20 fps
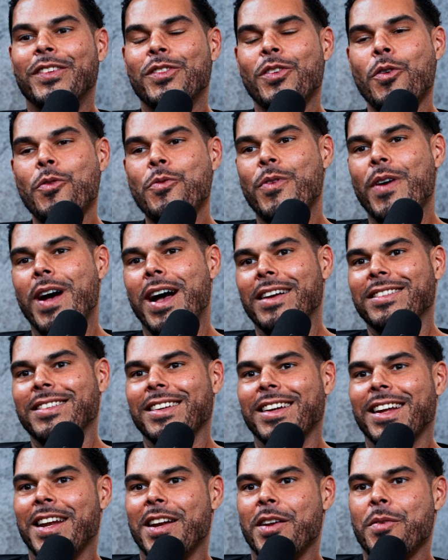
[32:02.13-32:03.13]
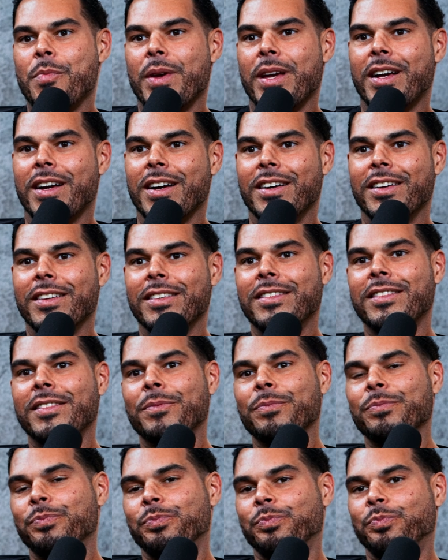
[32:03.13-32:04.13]
so fascinating because
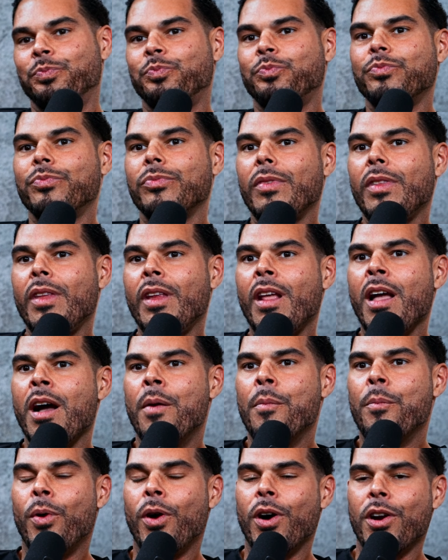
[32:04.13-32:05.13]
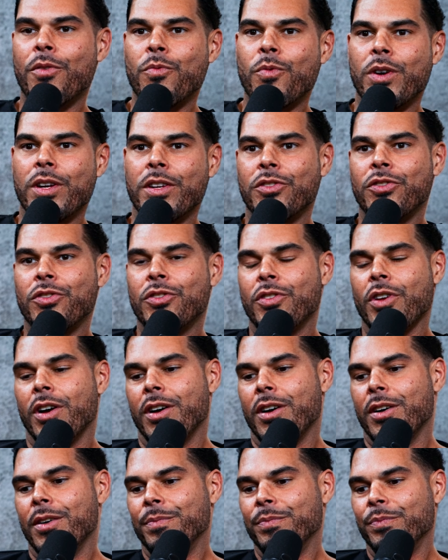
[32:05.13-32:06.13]
I'm part of one of
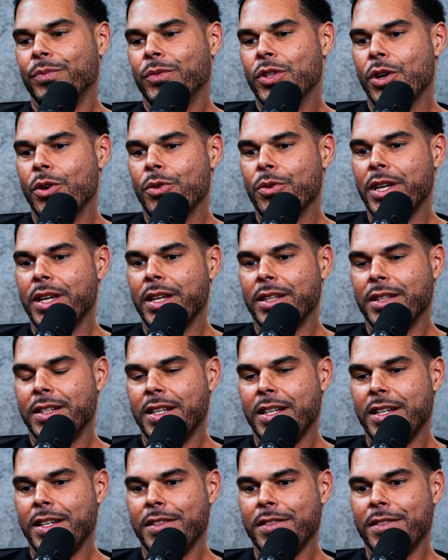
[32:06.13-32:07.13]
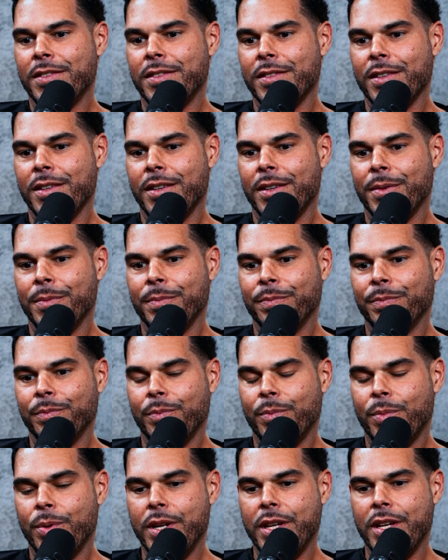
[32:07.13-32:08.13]
Tony and Dean's
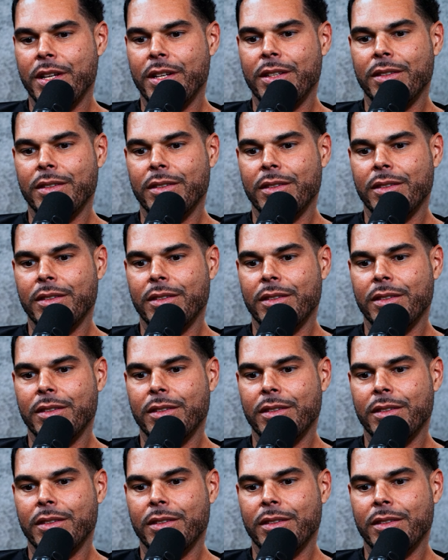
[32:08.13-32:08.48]
pretty